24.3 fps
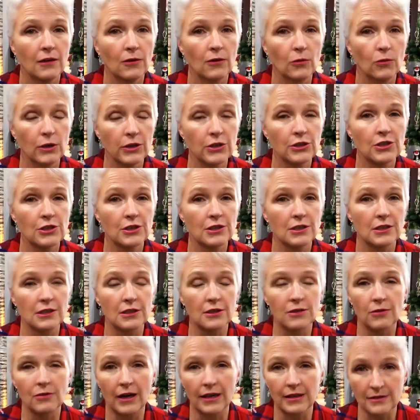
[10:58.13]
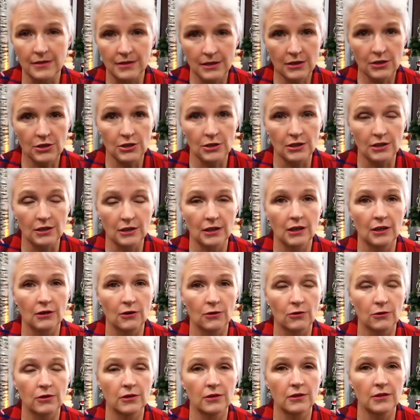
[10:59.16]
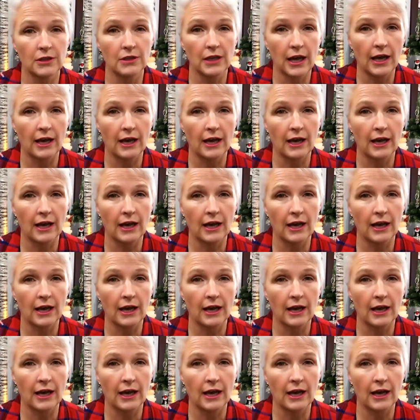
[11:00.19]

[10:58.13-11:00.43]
wish to transition in order to